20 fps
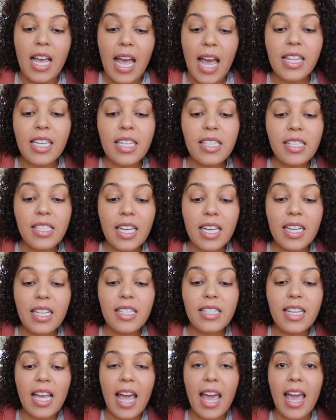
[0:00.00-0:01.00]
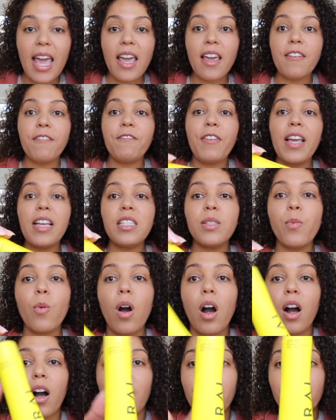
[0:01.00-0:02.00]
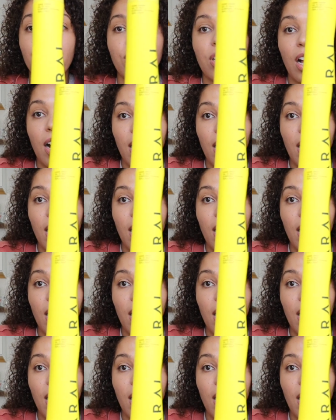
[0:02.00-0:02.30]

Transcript: This is a face wash.